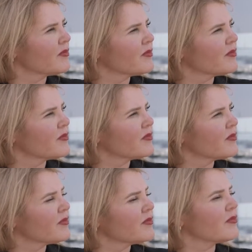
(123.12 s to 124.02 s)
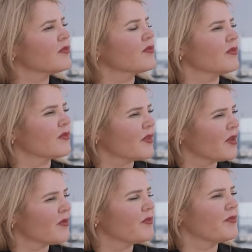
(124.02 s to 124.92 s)

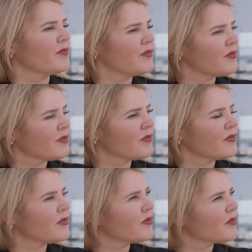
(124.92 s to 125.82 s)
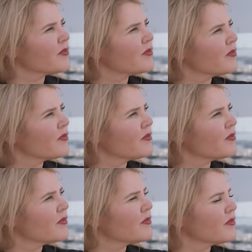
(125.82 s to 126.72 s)

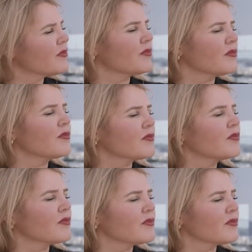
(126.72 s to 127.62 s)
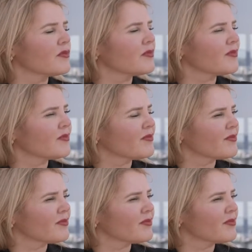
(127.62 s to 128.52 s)

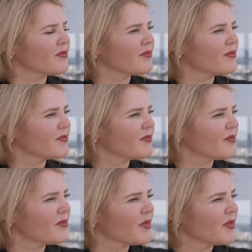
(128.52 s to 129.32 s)
No words are spoken by the person on screen.